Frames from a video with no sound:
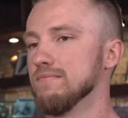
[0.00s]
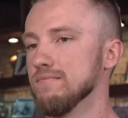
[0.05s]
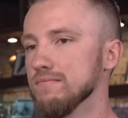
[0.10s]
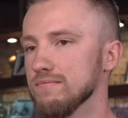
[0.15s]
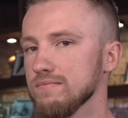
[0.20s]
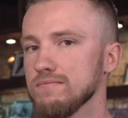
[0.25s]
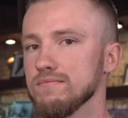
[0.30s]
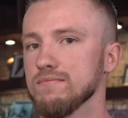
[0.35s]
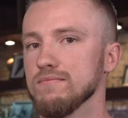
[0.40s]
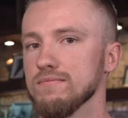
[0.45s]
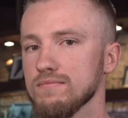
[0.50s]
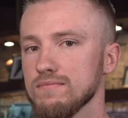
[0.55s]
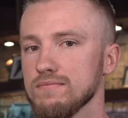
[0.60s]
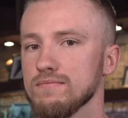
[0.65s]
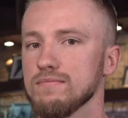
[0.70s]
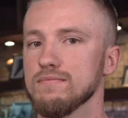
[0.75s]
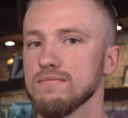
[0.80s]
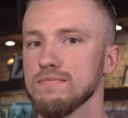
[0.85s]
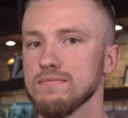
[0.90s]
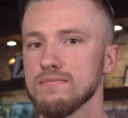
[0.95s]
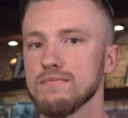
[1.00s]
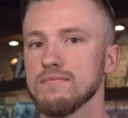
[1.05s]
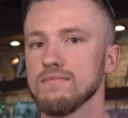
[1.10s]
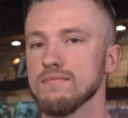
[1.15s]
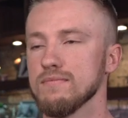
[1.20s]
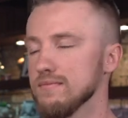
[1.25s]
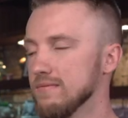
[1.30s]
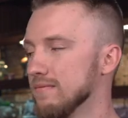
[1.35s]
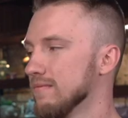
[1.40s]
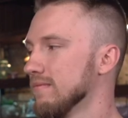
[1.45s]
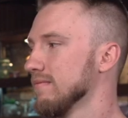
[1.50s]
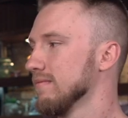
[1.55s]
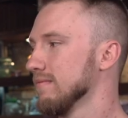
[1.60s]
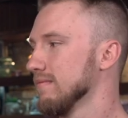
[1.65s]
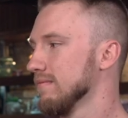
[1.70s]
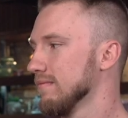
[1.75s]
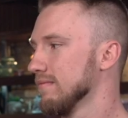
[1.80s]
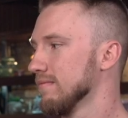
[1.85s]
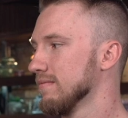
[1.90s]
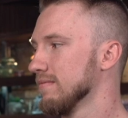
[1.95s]

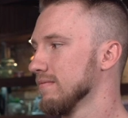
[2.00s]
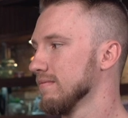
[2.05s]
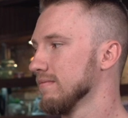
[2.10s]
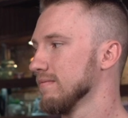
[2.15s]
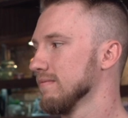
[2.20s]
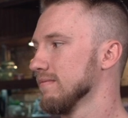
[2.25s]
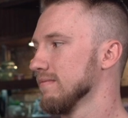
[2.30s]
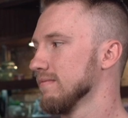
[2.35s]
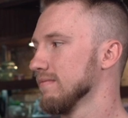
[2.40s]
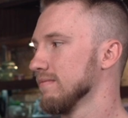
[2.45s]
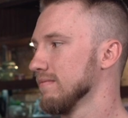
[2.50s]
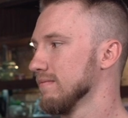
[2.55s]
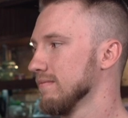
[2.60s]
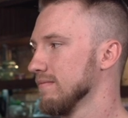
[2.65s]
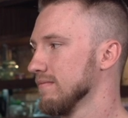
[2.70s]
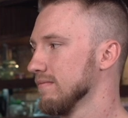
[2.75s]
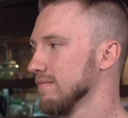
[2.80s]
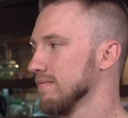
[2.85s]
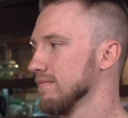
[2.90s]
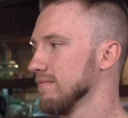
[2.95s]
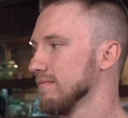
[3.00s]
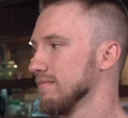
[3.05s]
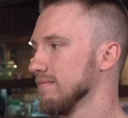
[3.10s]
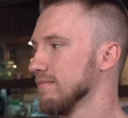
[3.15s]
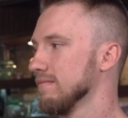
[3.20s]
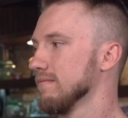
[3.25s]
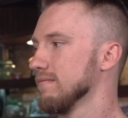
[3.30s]
(not speaking)